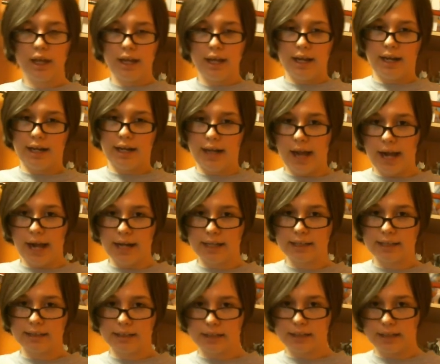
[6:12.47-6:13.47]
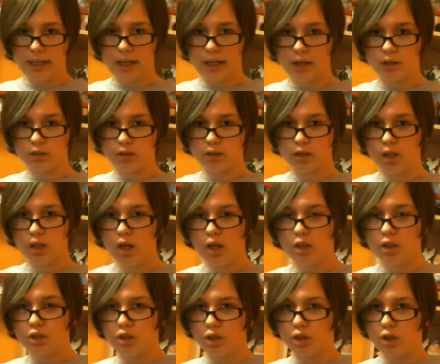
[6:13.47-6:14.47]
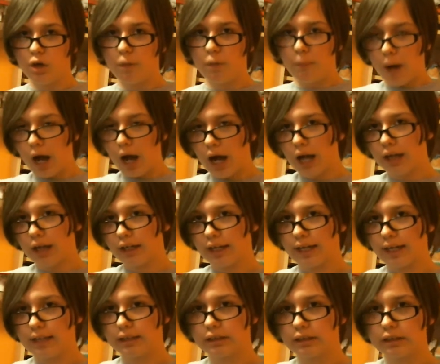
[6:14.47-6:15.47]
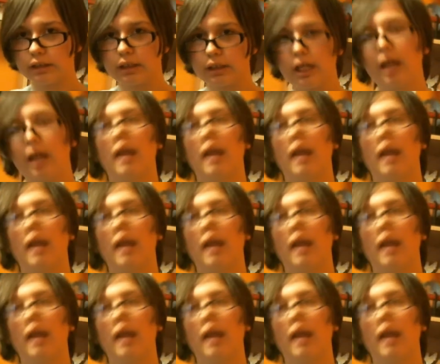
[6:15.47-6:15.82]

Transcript: and adding details to pockets,